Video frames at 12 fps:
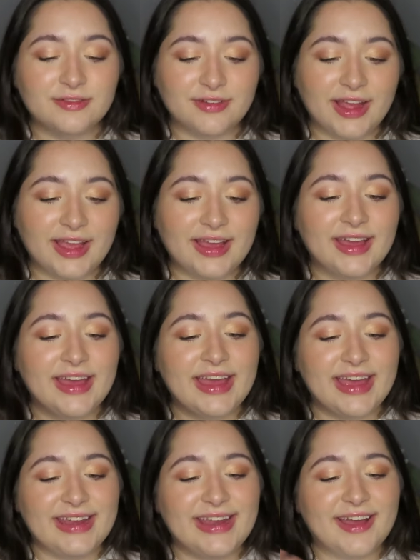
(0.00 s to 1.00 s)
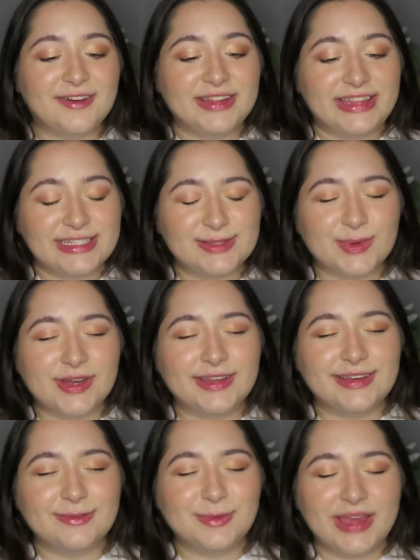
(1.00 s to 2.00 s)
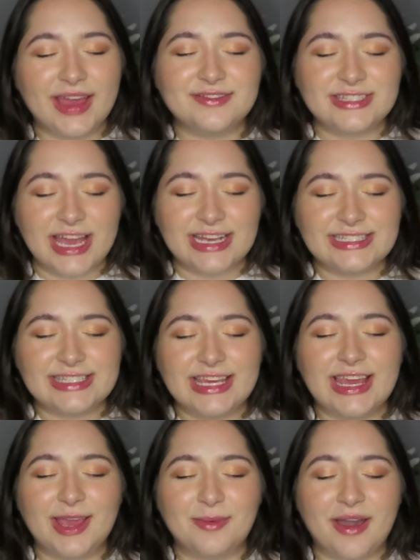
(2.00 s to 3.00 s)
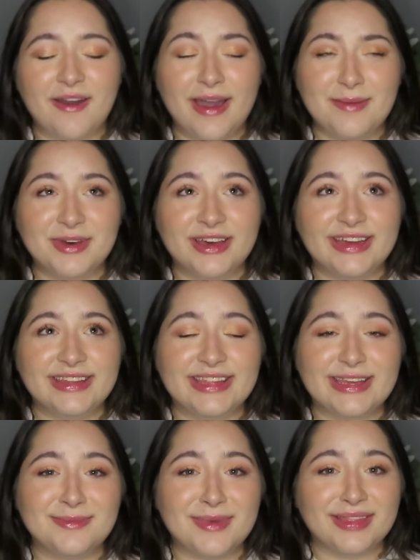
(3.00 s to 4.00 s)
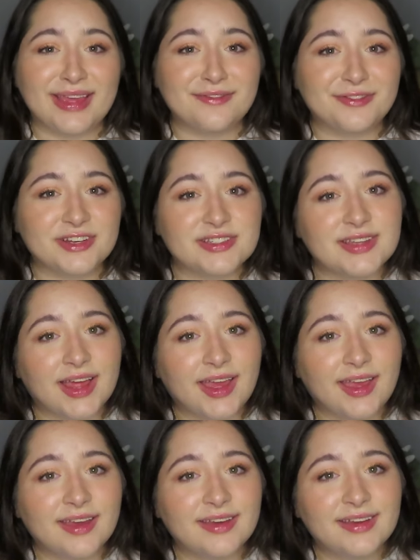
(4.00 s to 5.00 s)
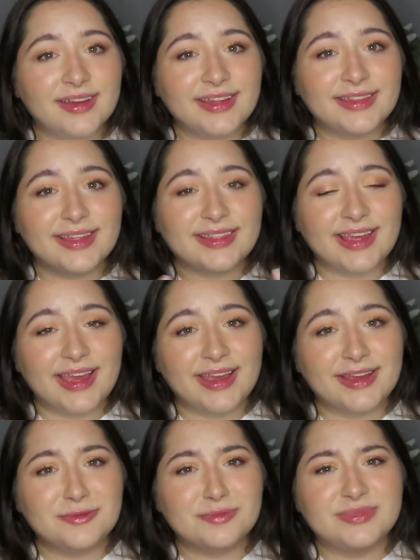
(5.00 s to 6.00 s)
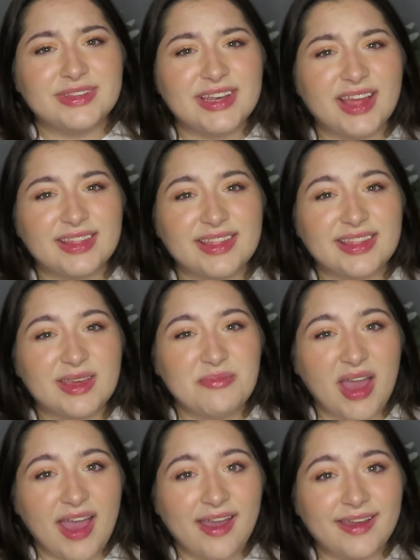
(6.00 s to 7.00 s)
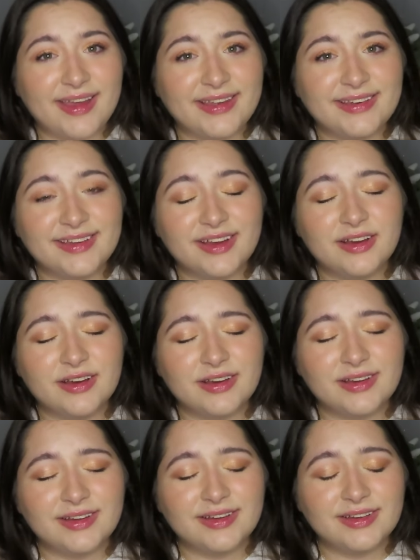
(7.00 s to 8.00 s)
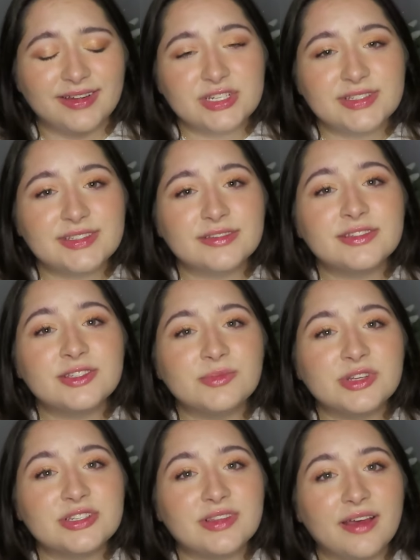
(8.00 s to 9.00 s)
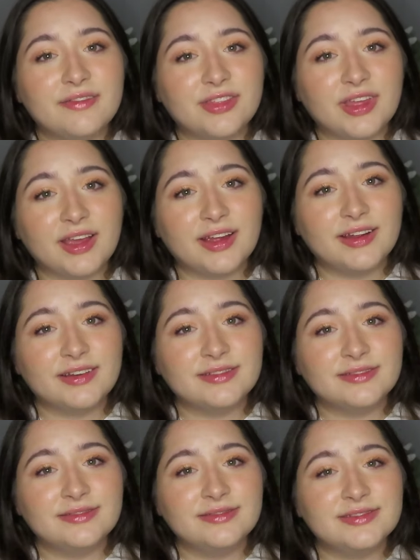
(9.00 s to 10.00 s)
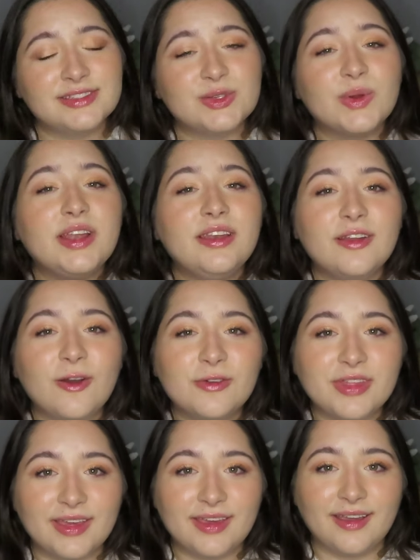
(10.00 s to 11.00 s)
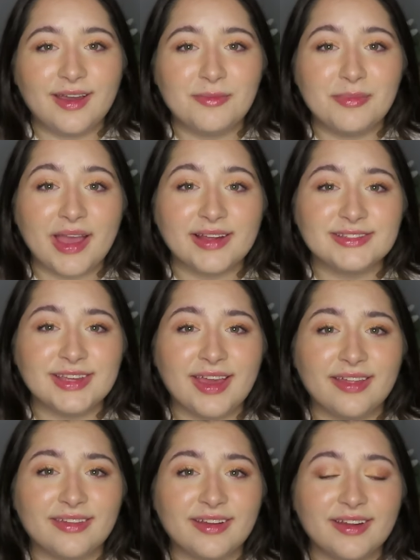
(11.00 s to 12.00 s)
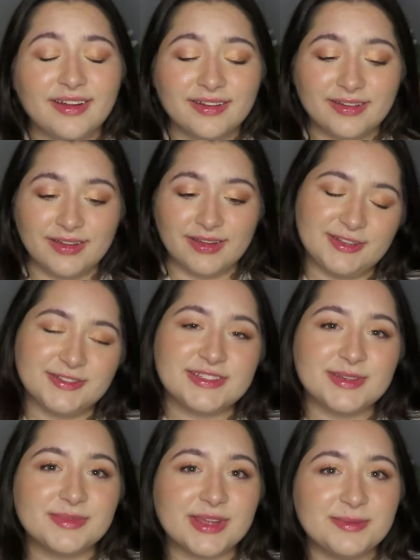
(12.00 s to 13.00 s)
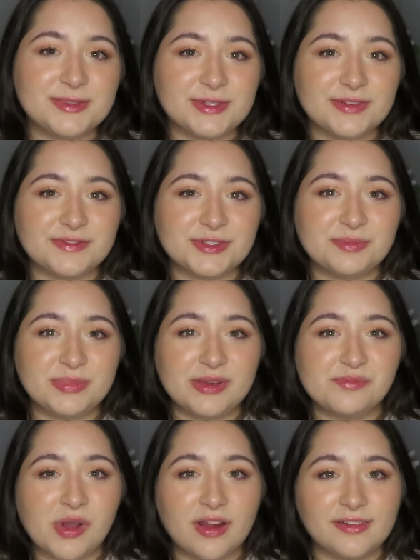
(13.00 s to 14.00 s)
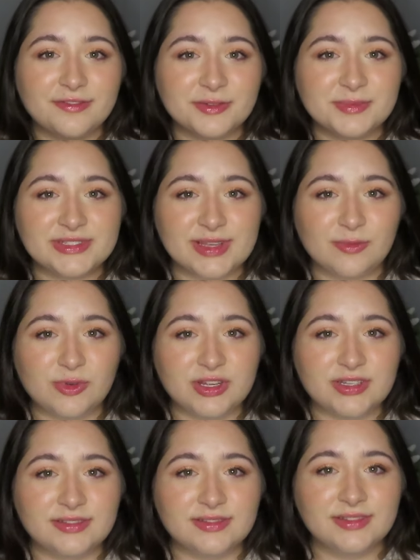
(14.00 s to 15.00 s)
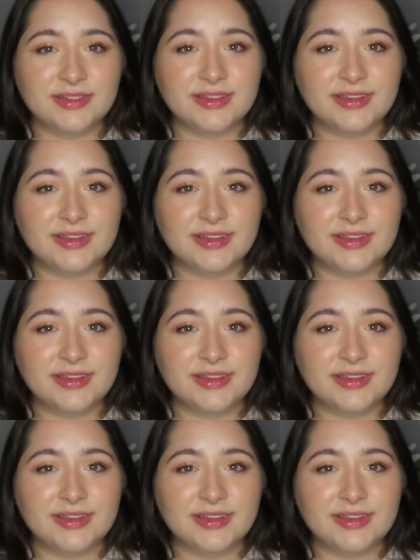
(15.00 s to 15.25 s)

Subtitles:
right? And now in this one, we have Dex thinking about Emma and thinking about that first night that they met. And there's still so much love there. So I know they can come back together. You know, sometimes you have to be apart from someone